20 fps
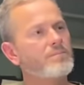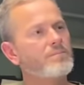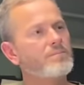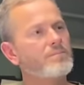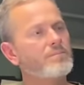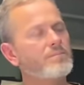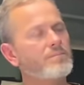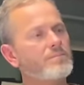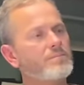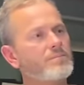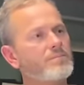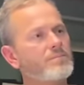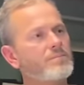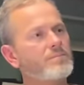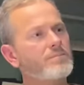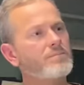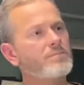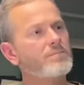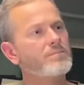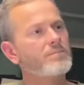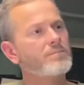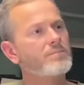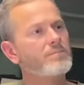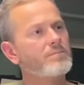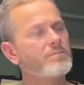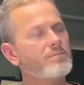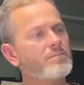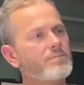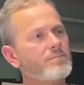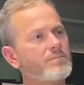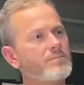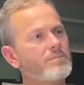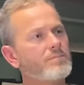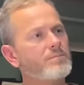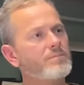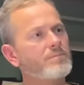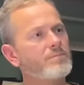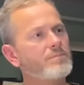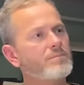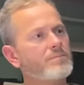
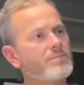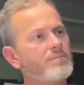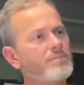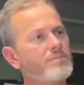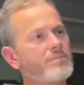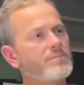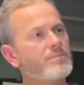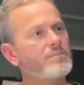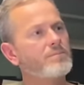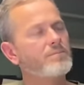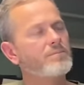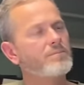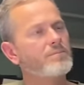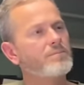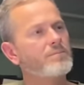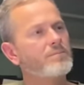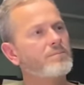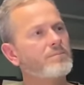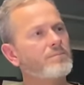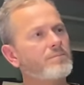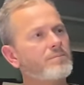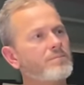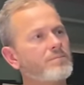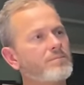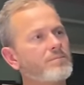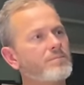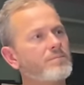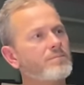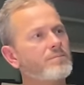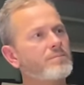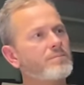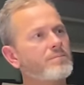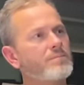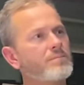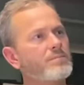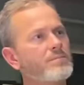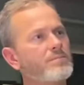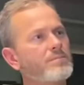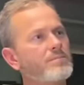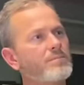
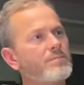The person shown says nothing.